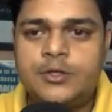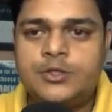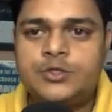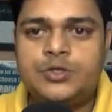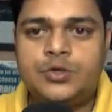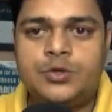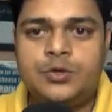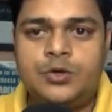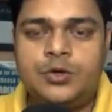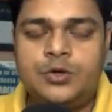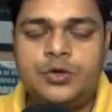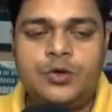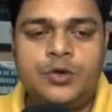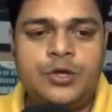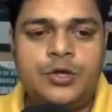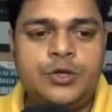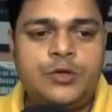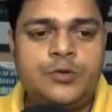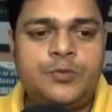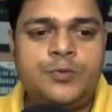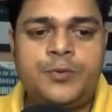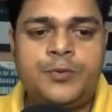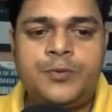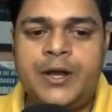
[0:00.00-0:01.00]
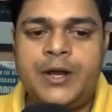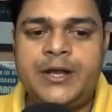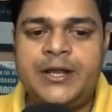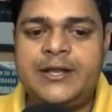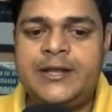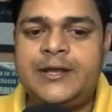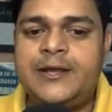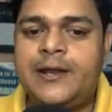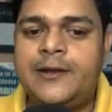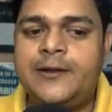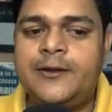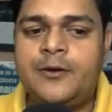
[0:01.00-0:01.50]
So no need to provide
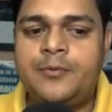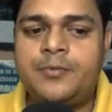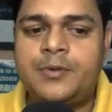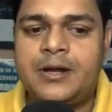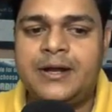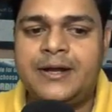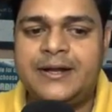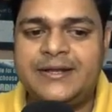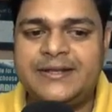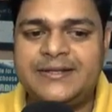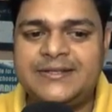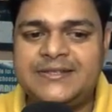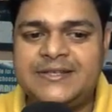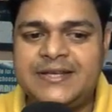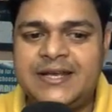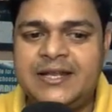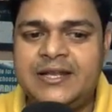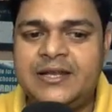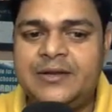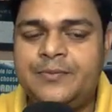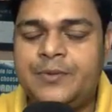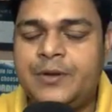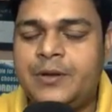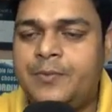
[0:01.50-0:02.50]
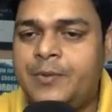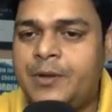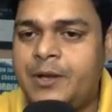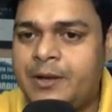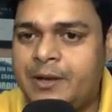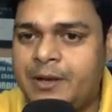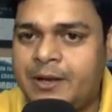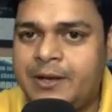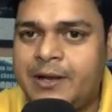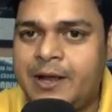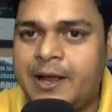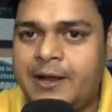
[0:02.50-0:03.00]
any kind of credential. It will be
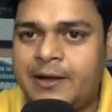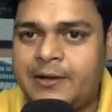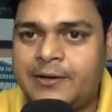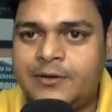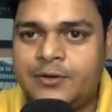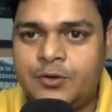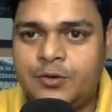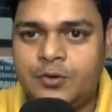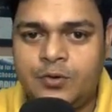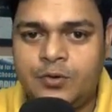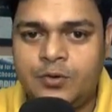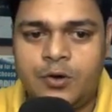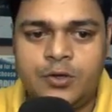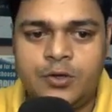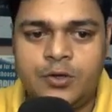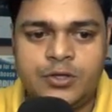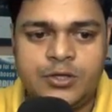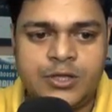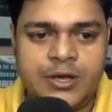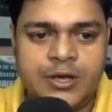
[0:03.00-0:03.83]
redirect you on